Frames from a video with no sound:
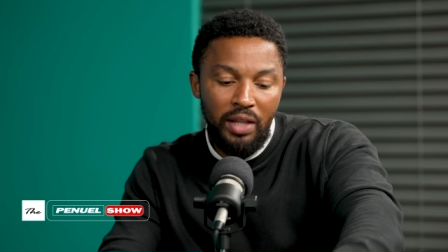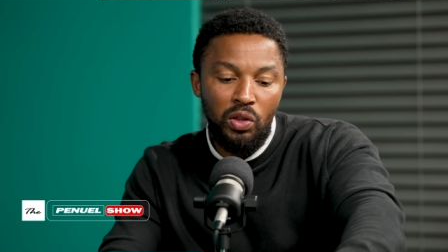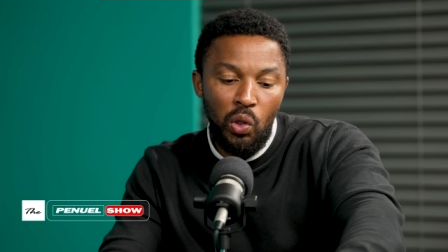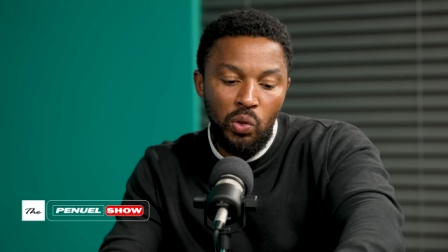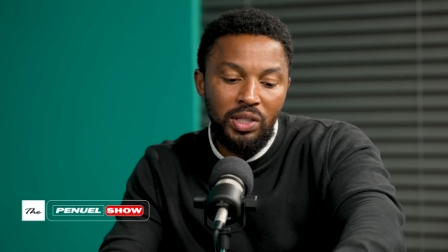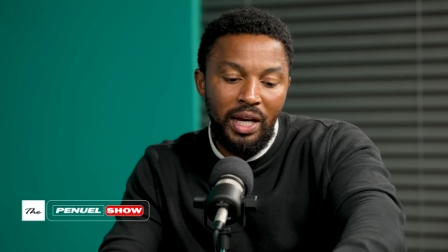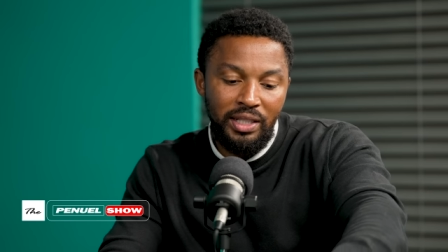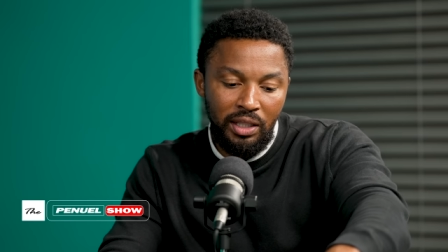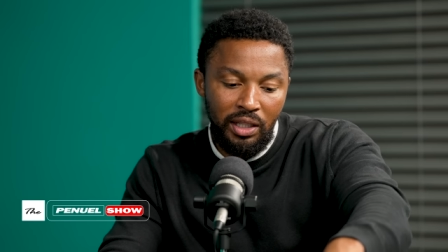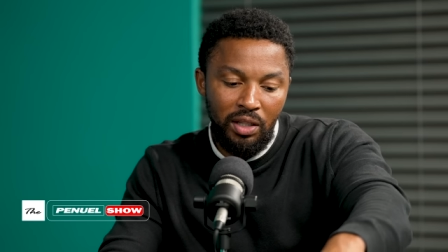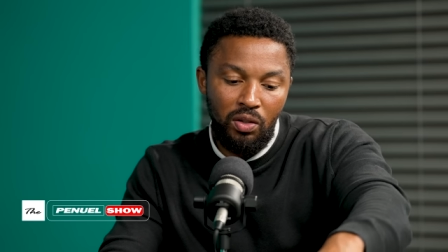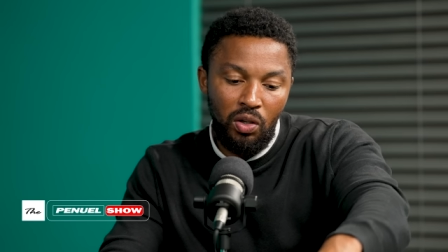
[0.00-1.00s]
And those guys
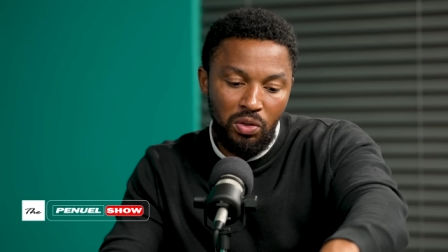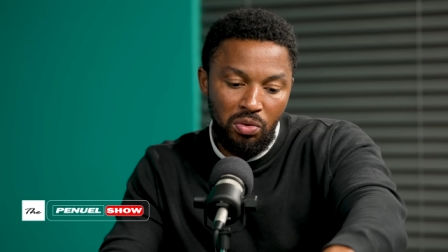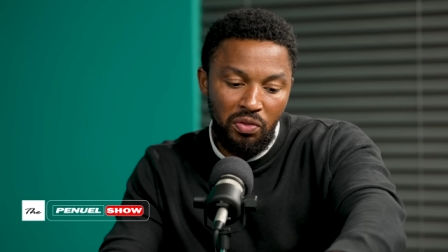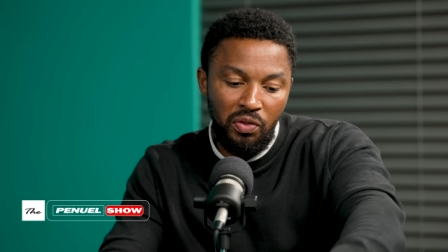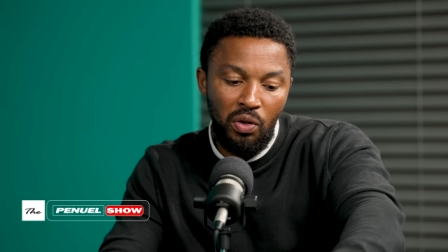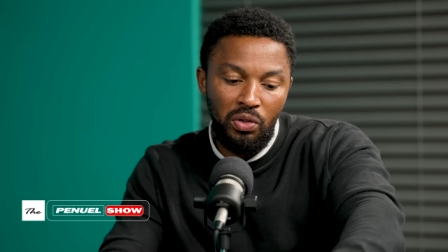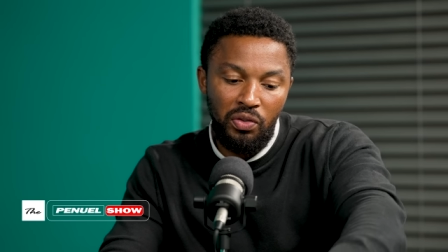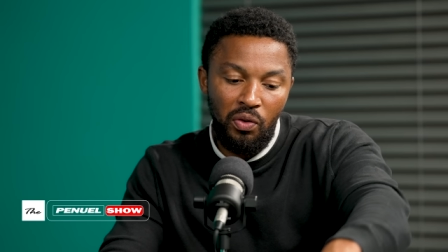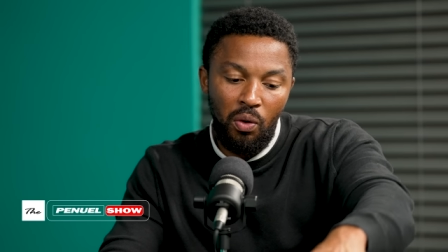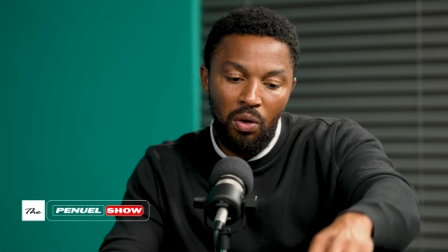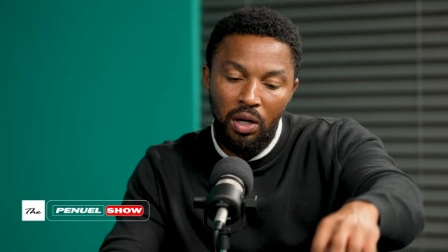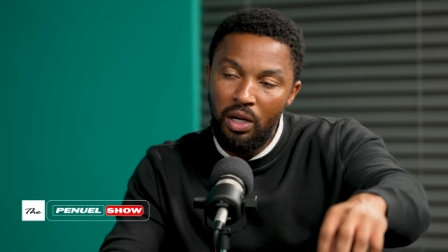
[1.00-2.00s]
then got to vote
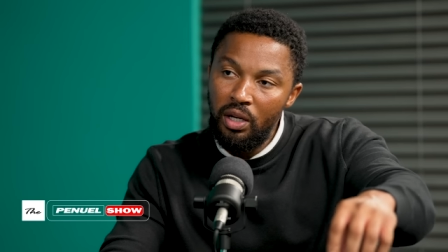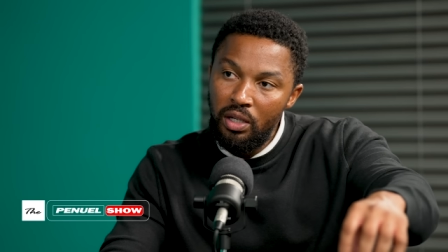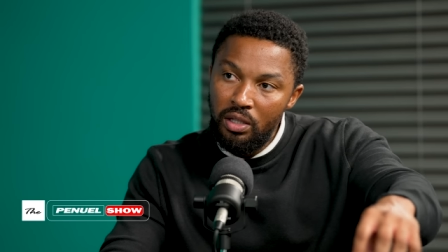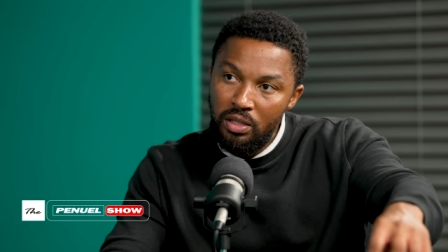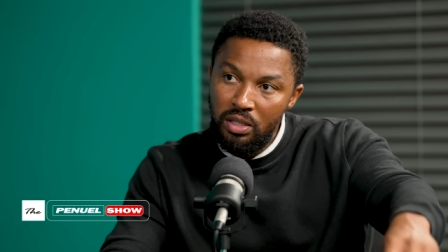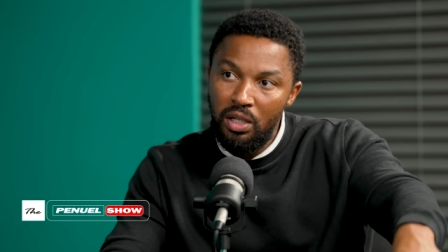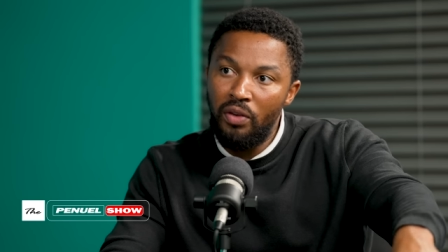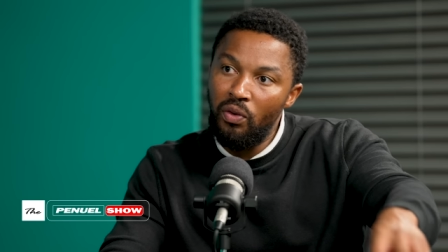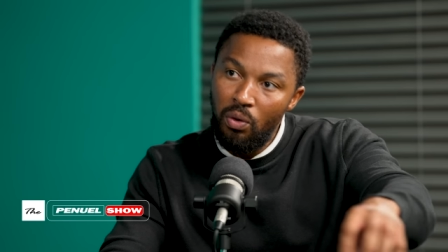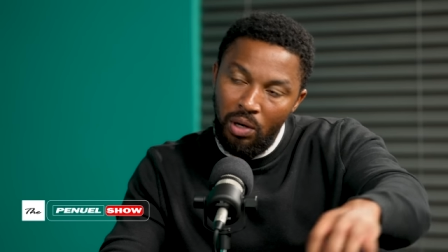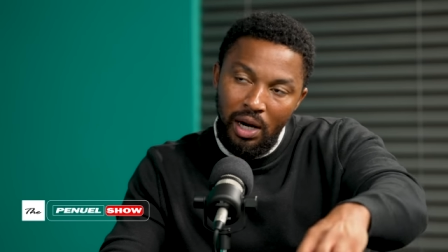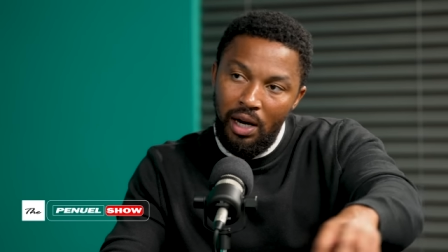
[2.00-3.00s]
for
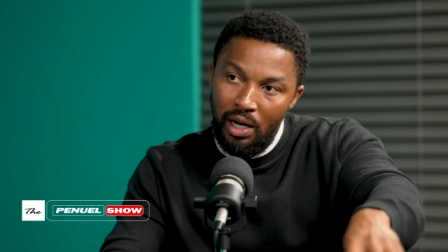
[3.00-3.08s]
CFO.